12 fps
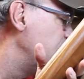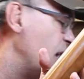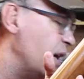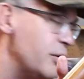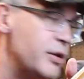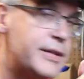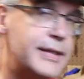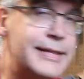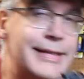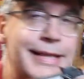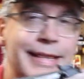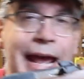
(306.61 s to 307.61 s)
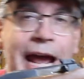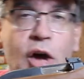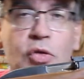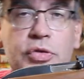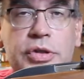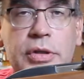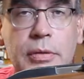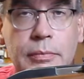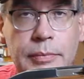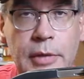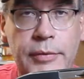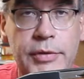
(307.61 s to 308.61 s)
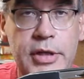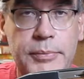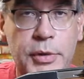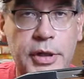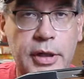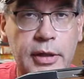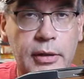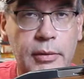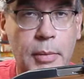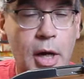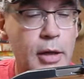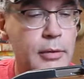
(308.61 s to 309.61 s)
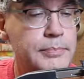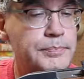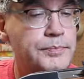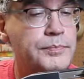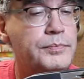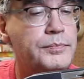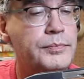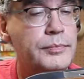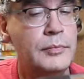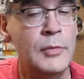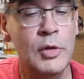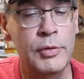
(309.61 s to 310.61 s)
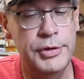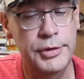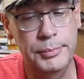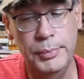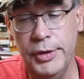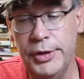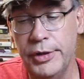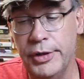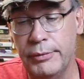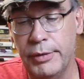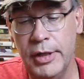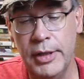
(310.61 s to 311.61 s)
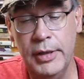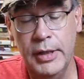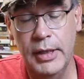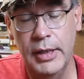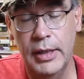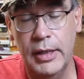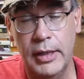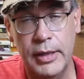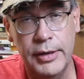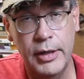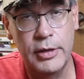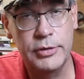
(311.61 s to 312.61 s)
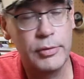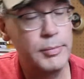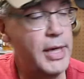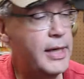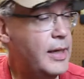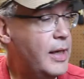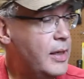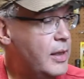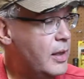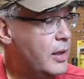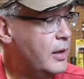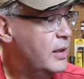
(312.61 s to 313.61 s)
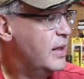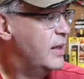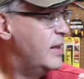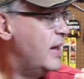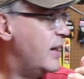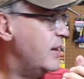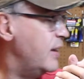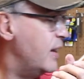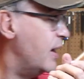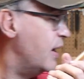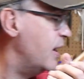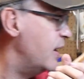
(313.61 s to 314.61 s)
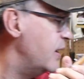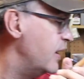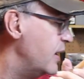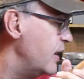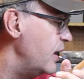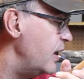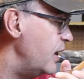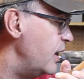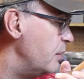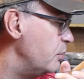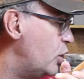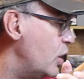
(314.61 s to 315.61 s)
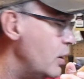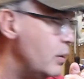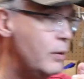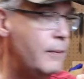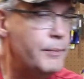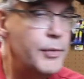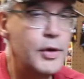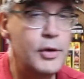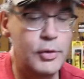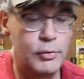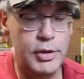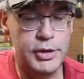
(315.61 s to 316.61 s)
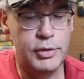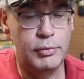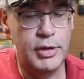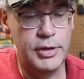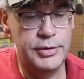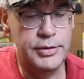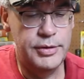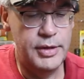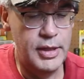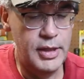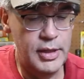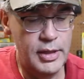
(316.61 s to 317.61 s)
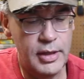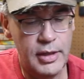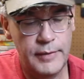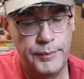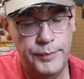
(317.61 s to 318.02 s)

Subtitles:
160,000 of this particular model, which is a pretty good run. They also made a 99 M2, which was the